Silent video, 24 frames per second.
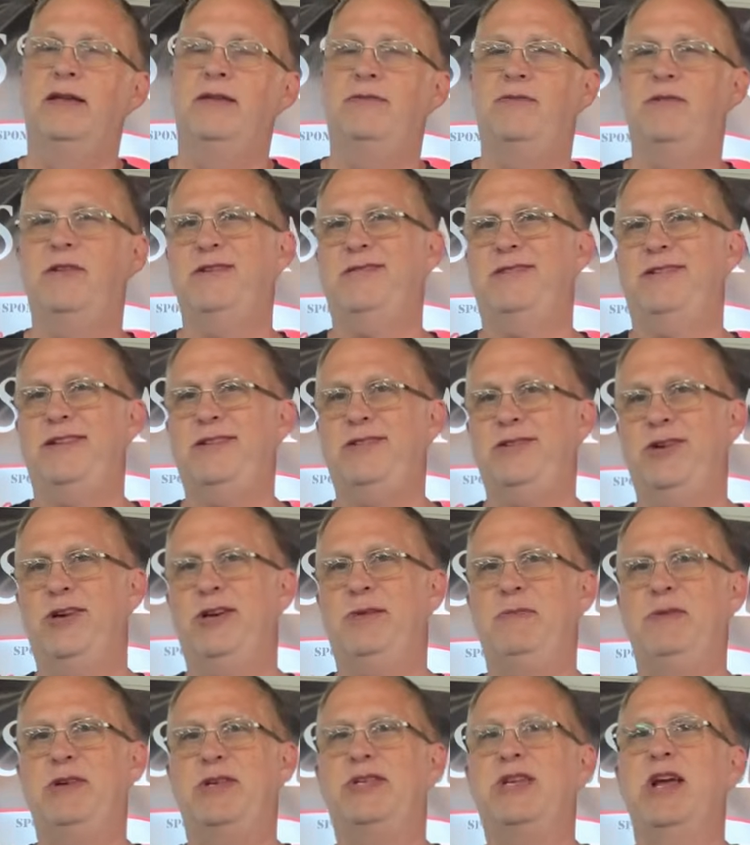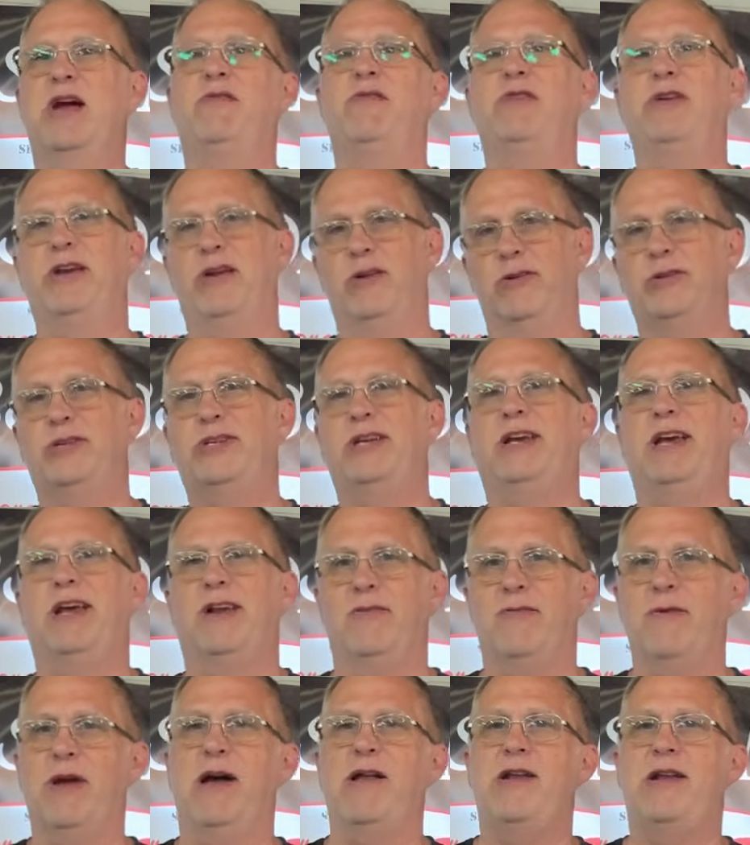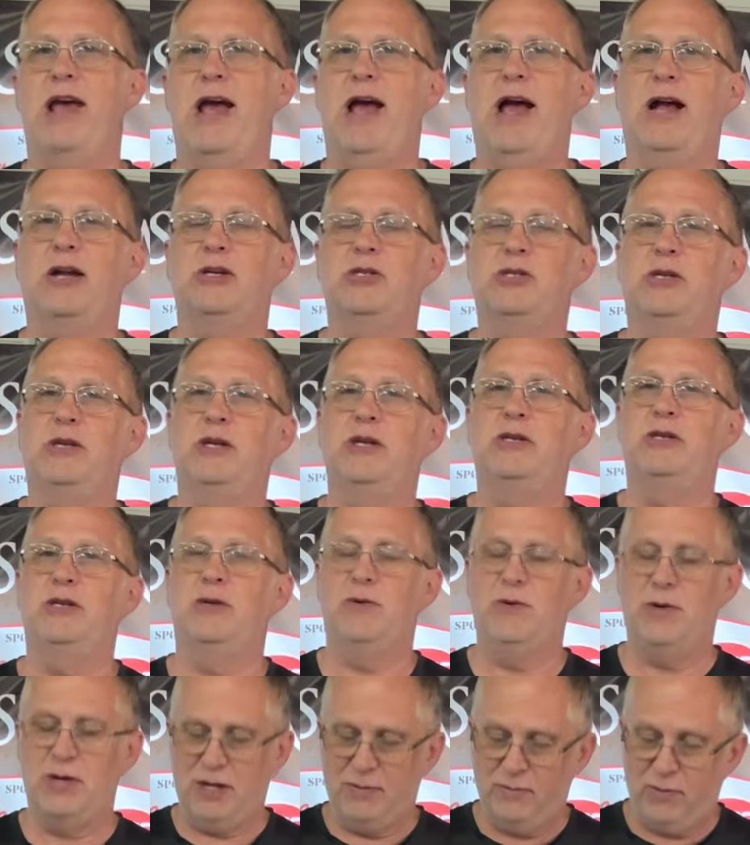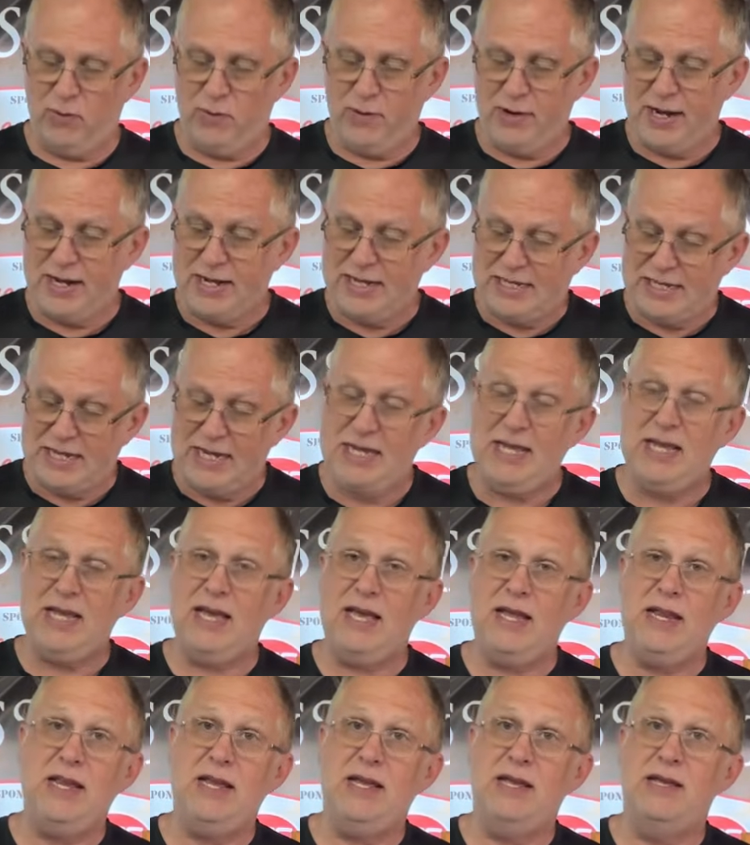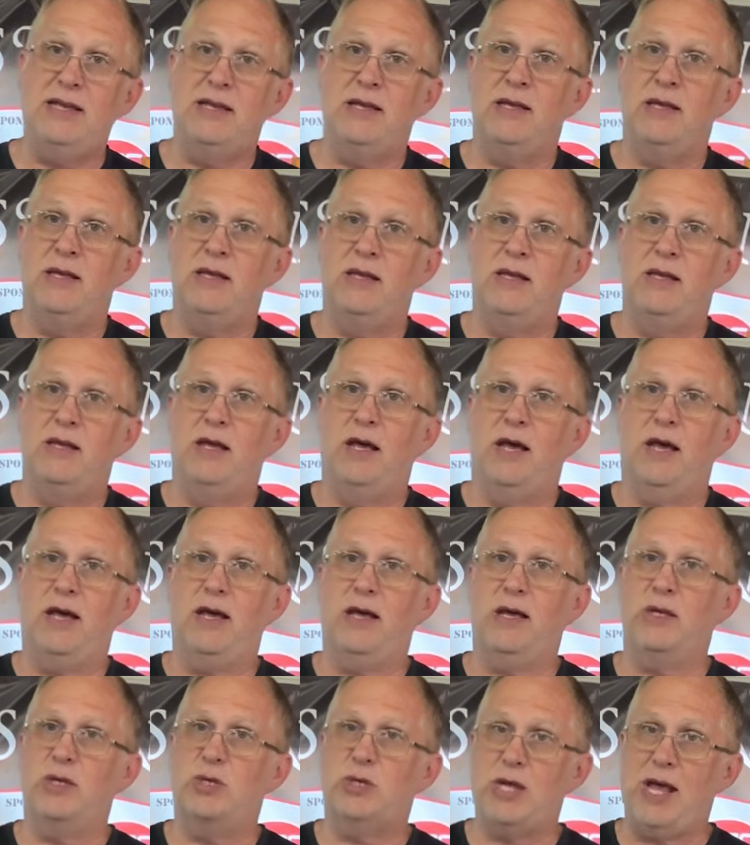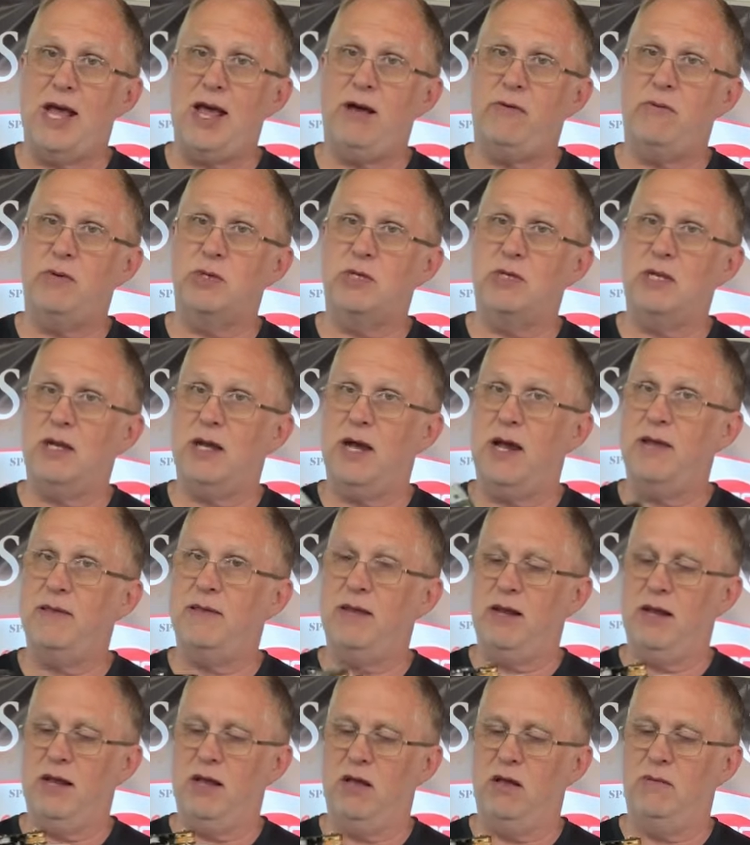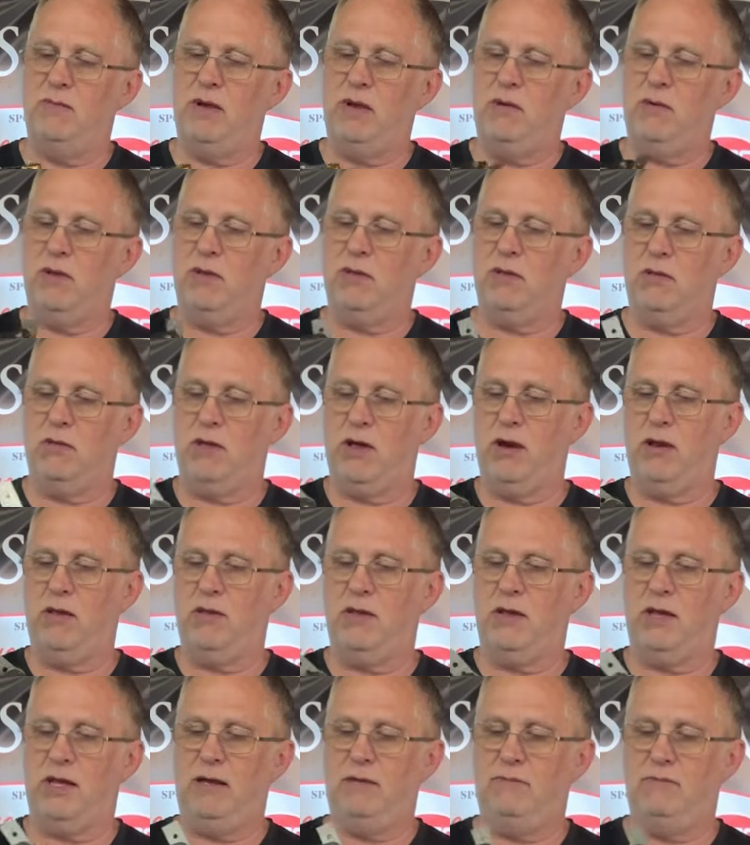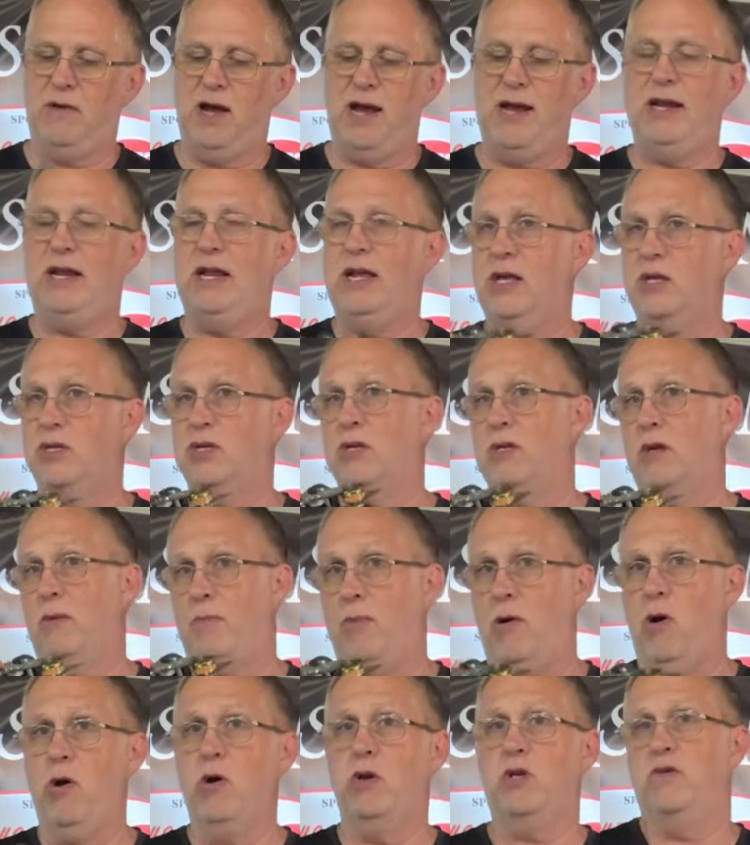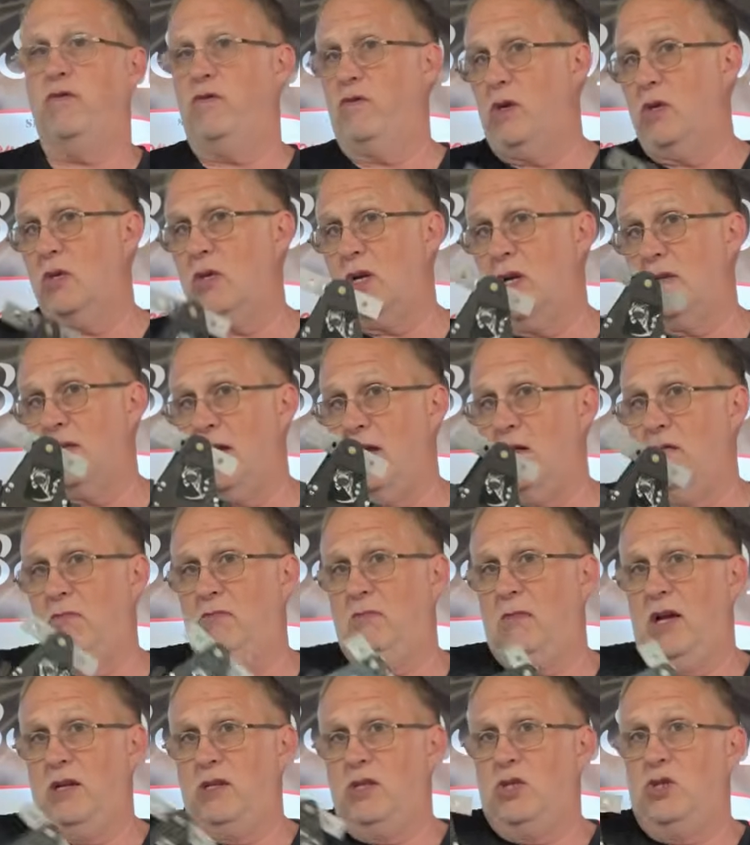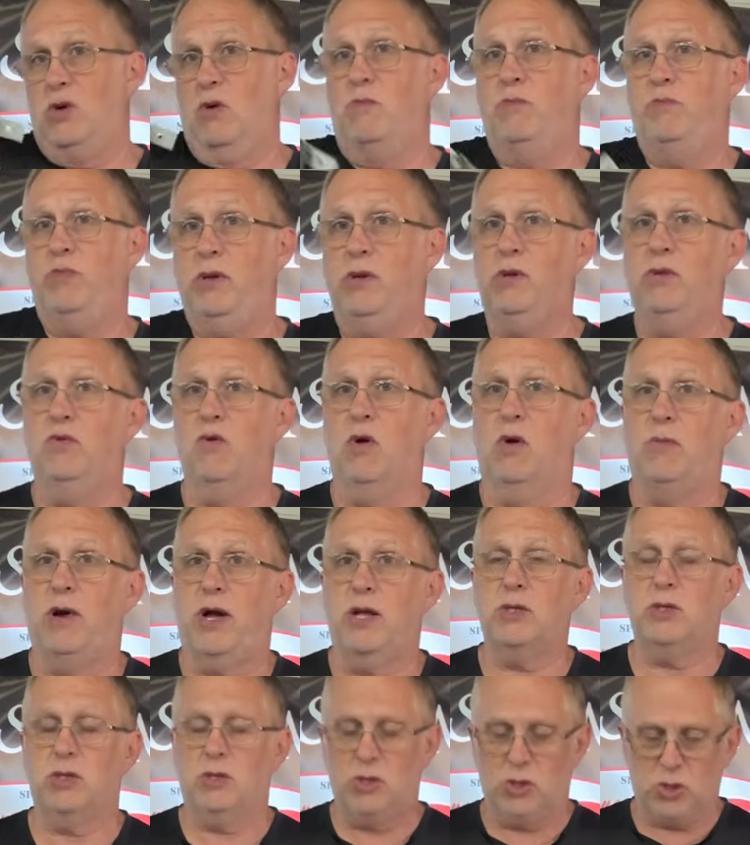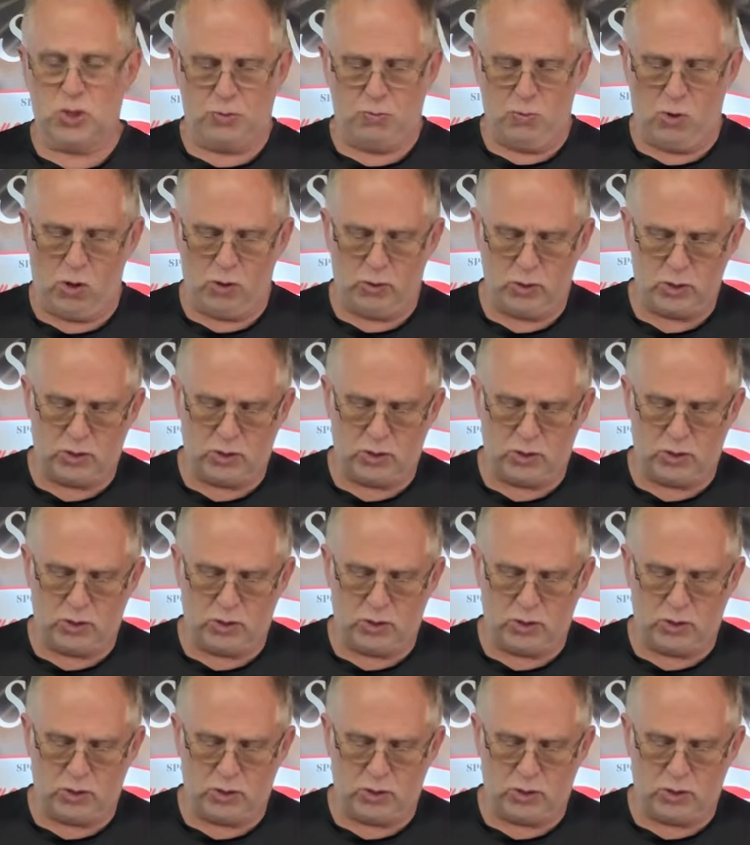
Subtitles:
Well, it took me several years to get around to actually doing it, but when I did, Zach was the guy that helped me with a lot of the ideas and the parts for this, because I just don't build robots this small.